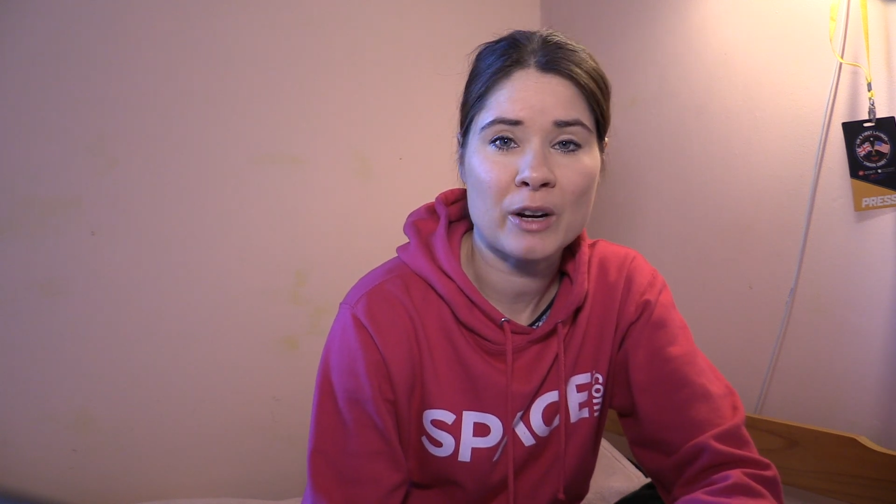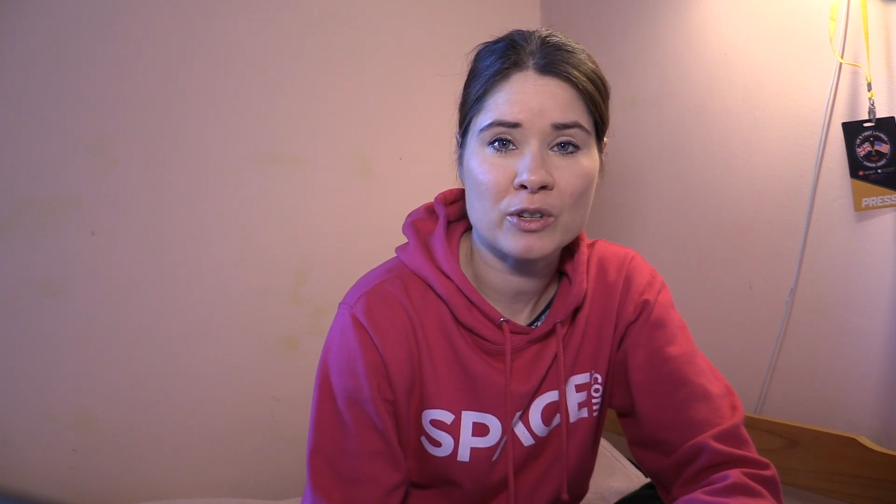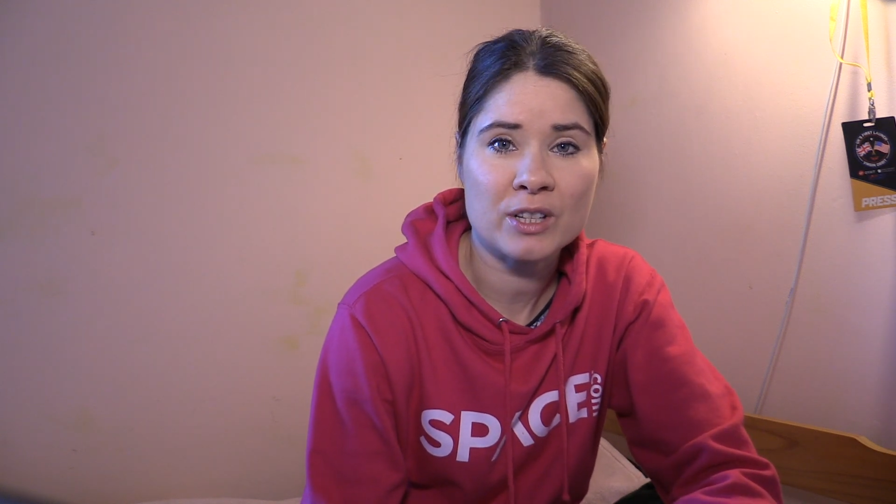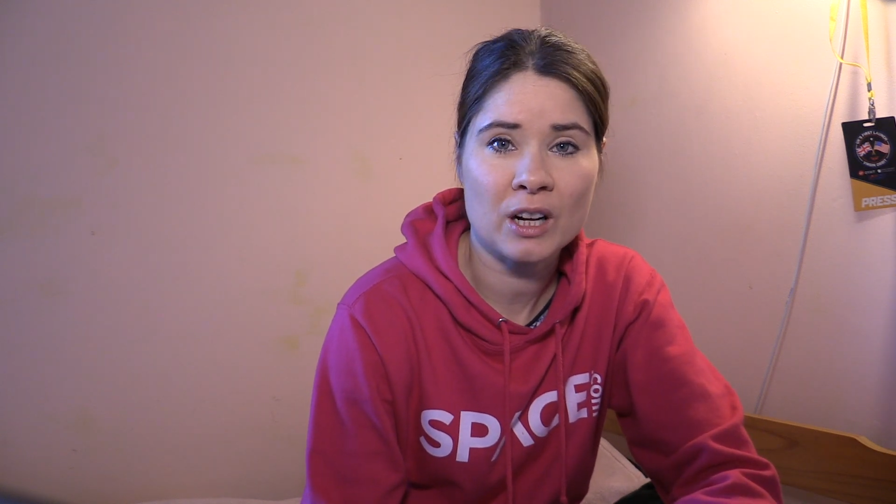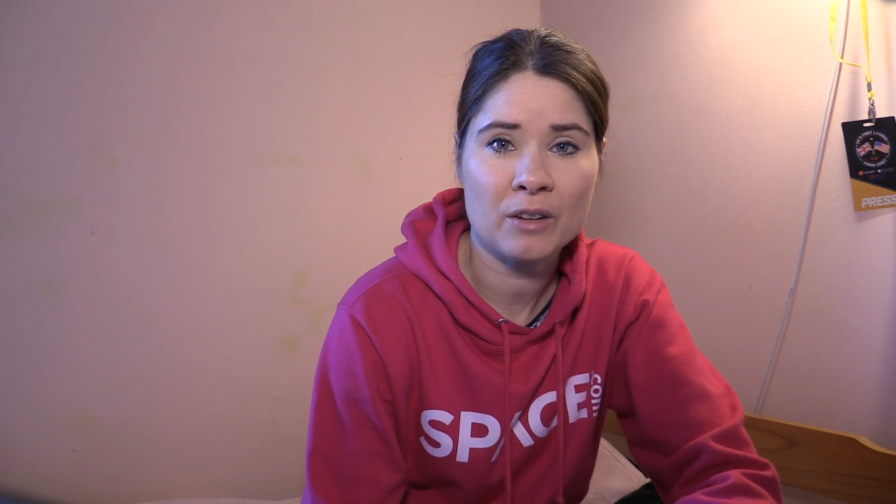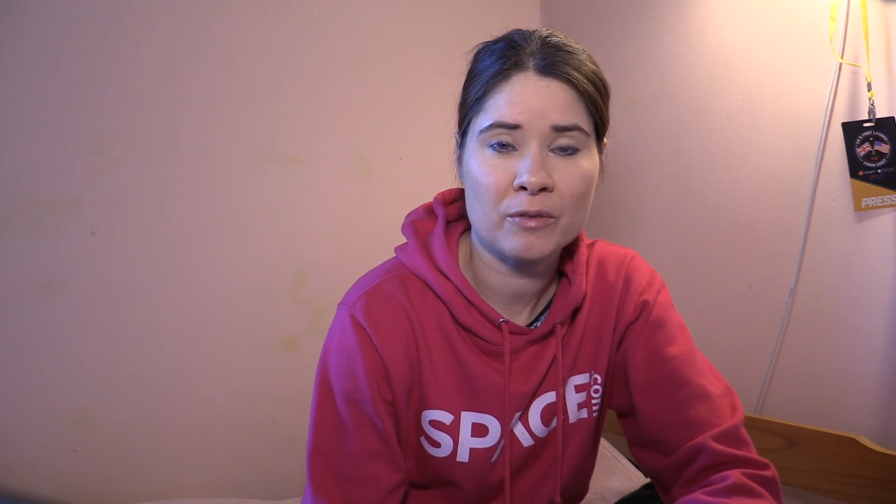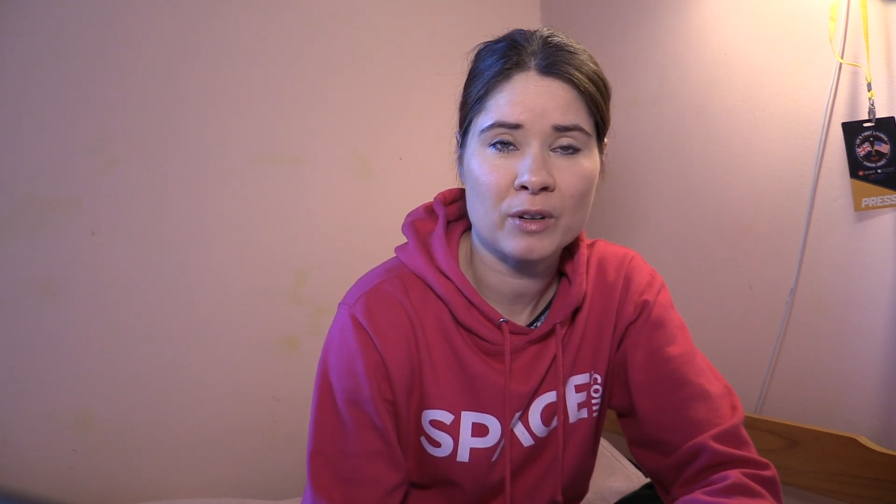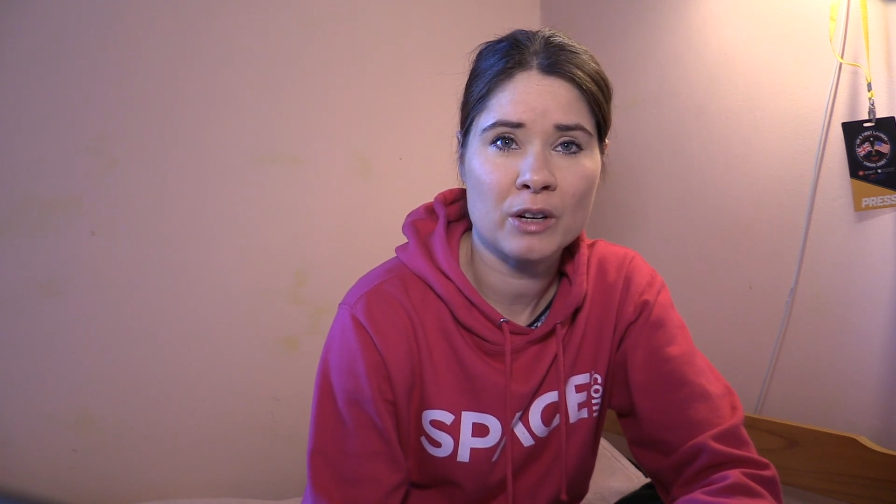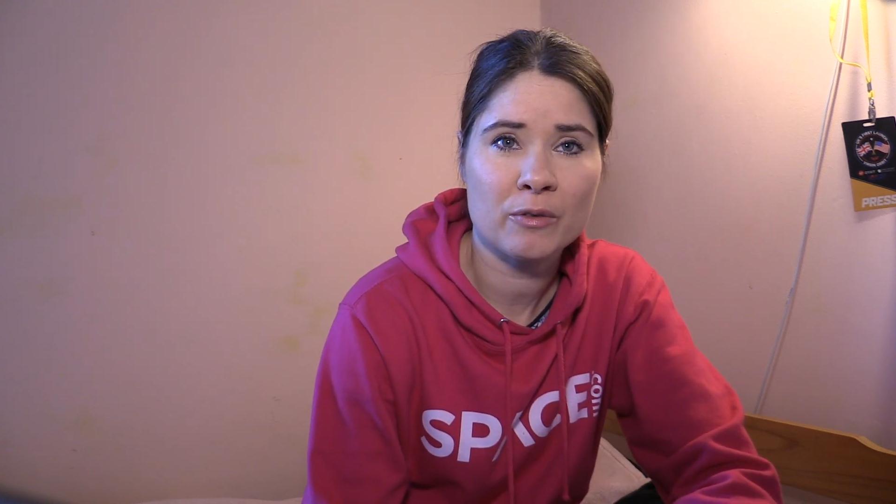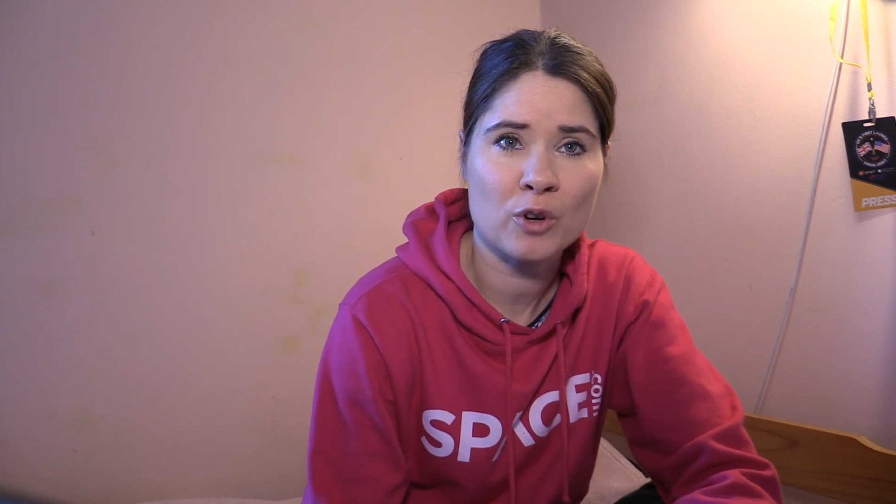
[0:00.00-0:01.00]
yourself
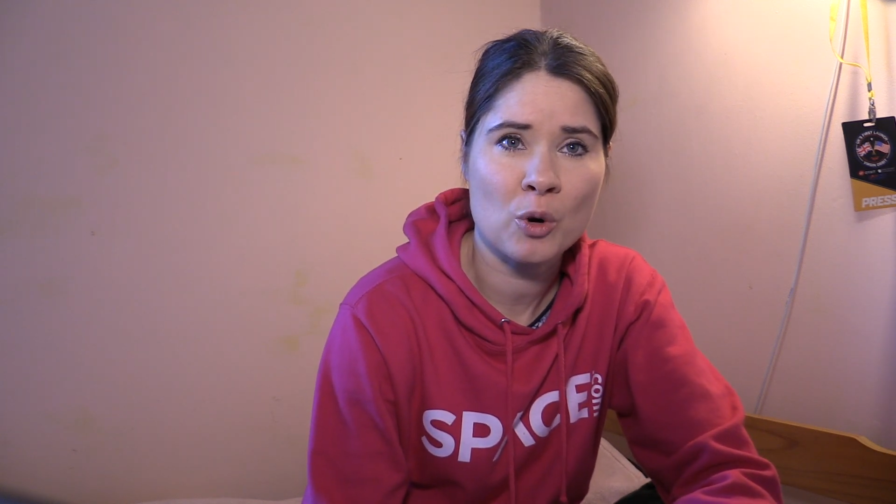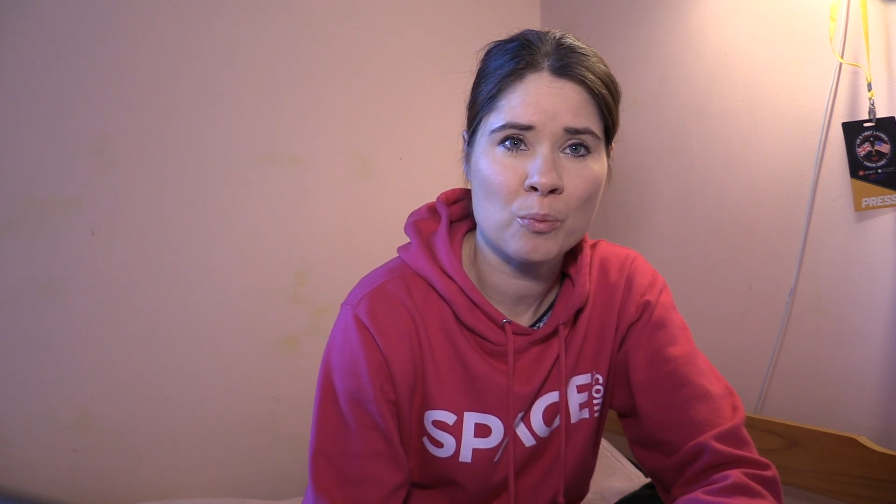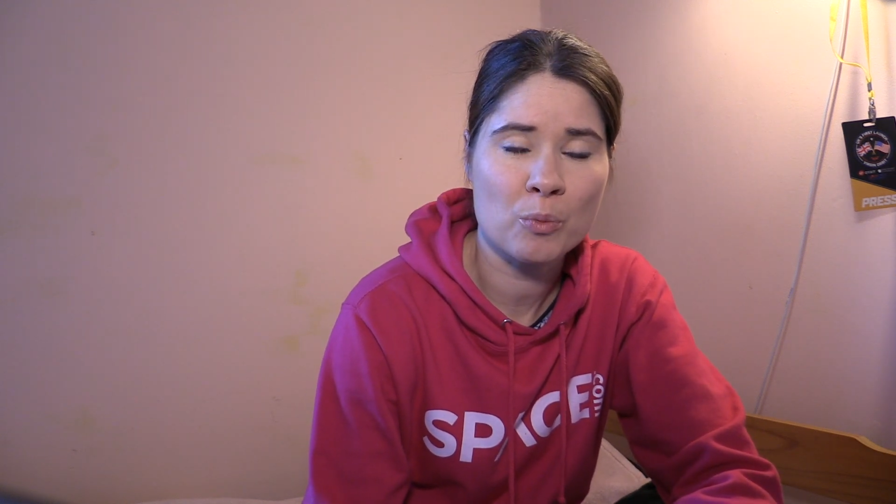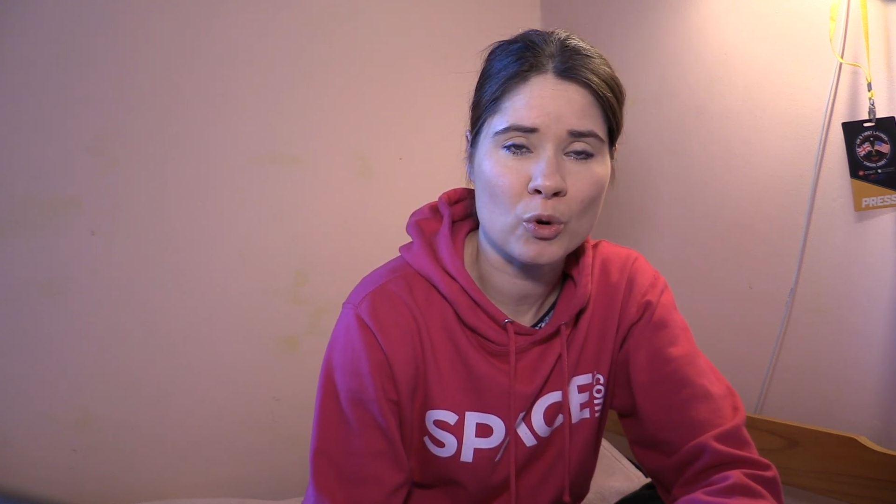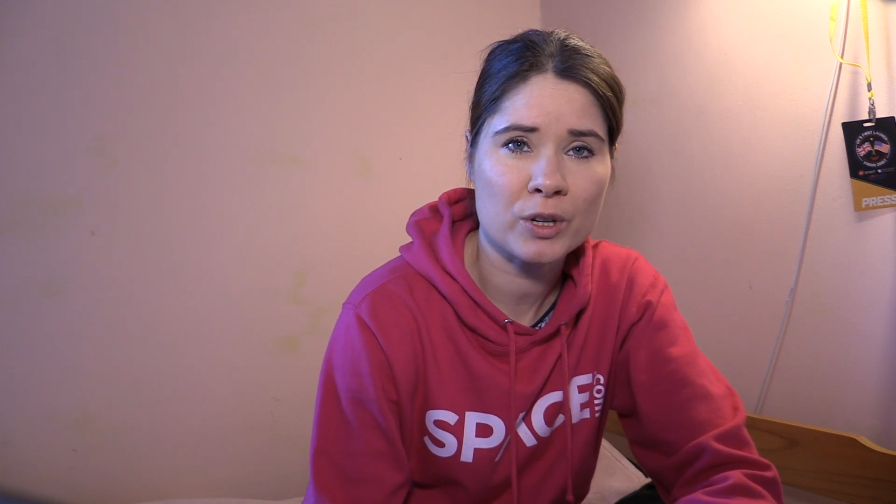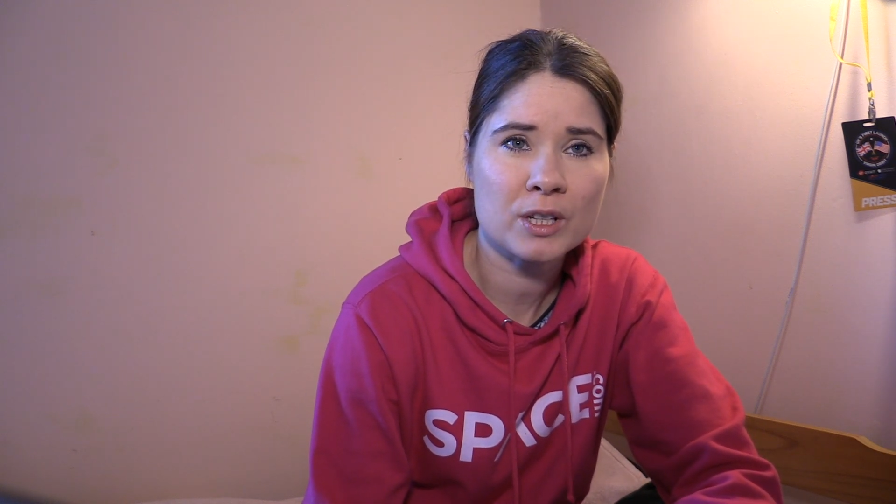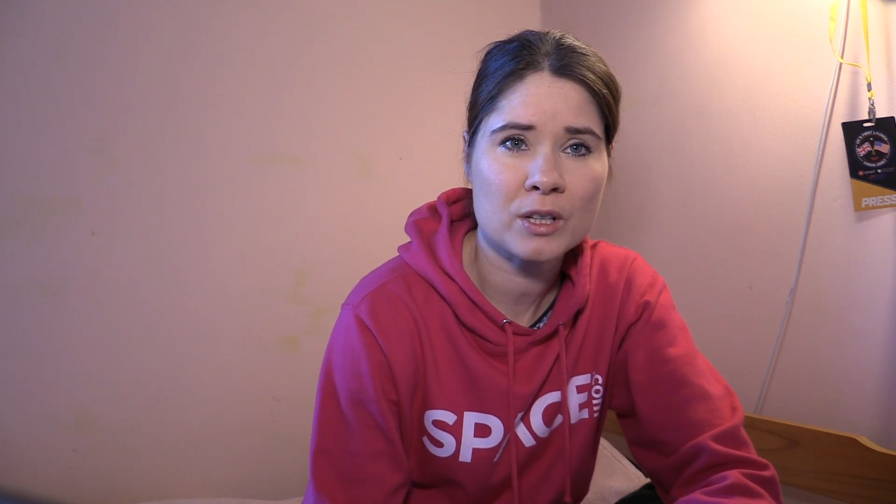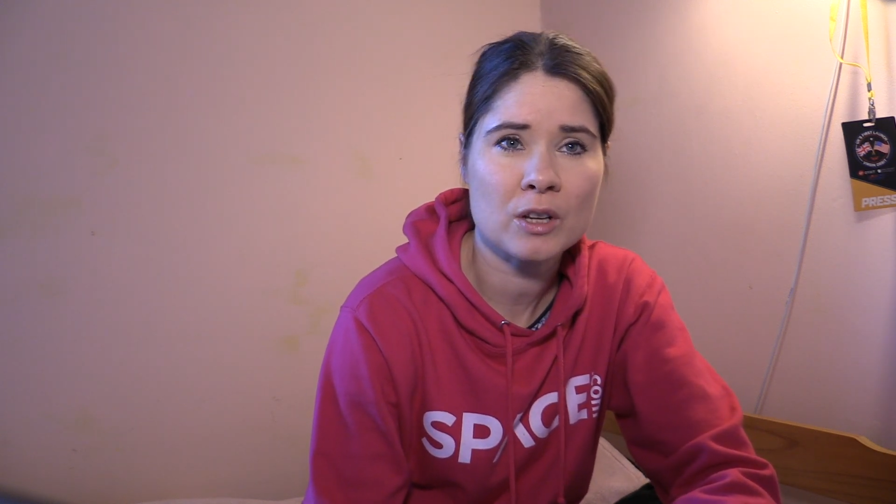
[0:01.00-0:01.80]
from books.